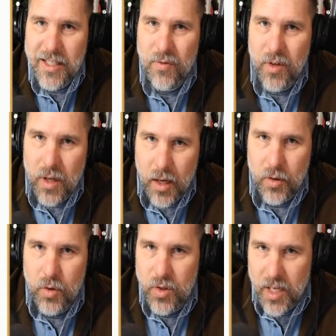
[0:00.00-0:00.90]
different
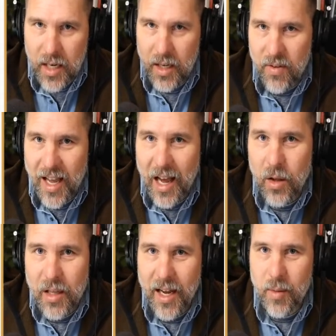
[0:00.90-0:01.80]
understanding of how
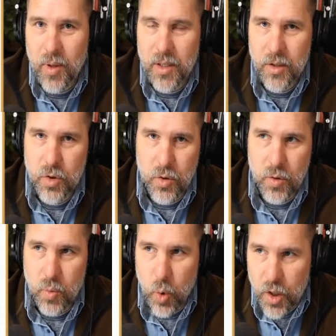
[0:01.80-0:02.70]
liability
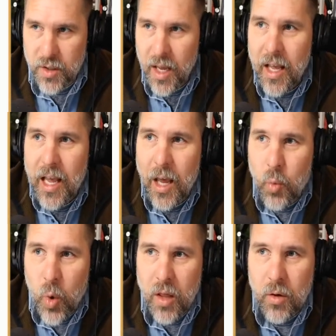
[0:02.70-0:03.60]
insurance works
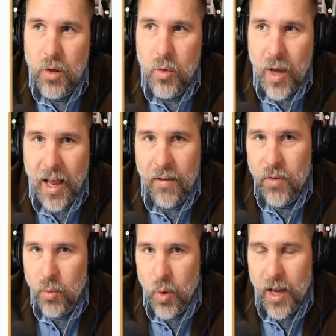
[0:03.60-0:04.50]
and whether you have
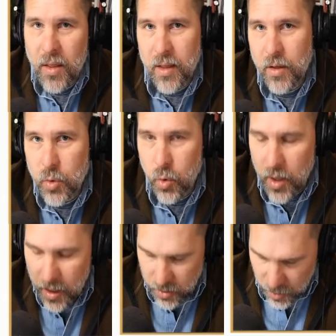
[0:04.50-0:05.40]
the right things or
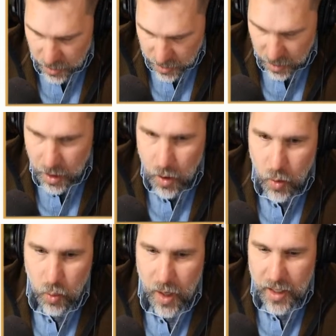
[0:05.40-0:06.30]
not. So let's dig
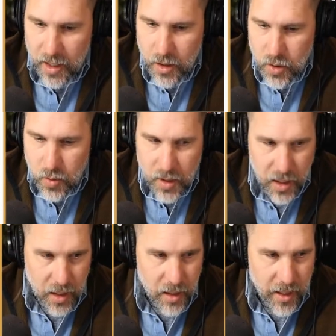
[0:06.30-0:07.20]
right into it.
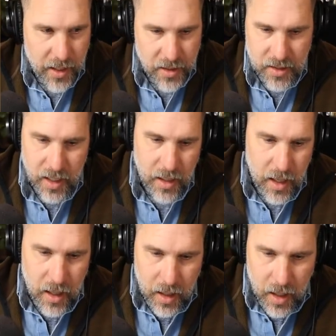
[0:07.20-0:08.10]
Again, like I said,
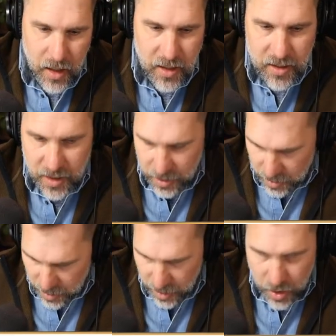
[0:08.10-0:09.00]
this
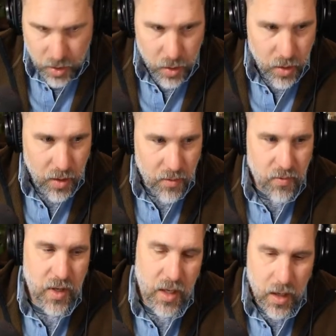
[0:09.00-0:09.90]
is the third
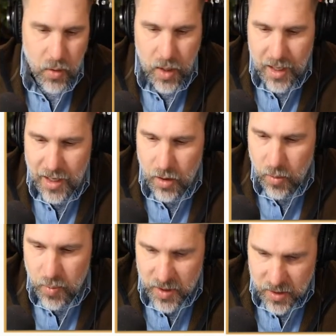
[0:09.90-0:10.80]
video in
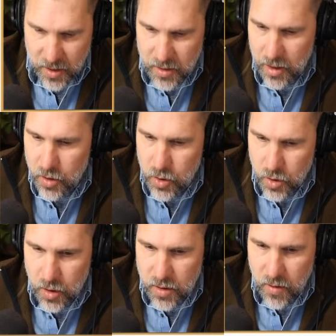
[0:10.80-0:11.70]
our business
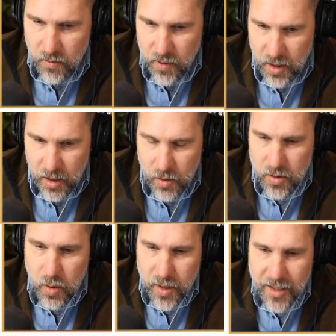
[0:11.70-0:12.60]
insurance video.
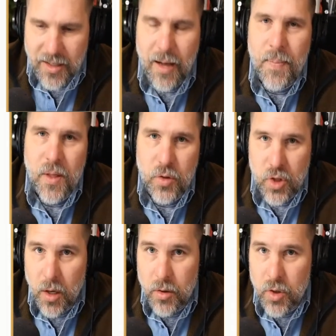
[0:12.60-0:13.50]
So let's
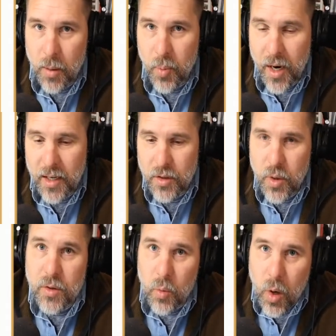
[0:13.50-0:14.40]
jump right
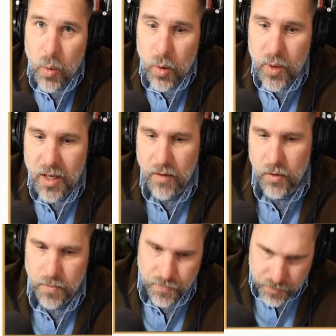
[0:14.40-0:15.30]
into it. So what will we cover?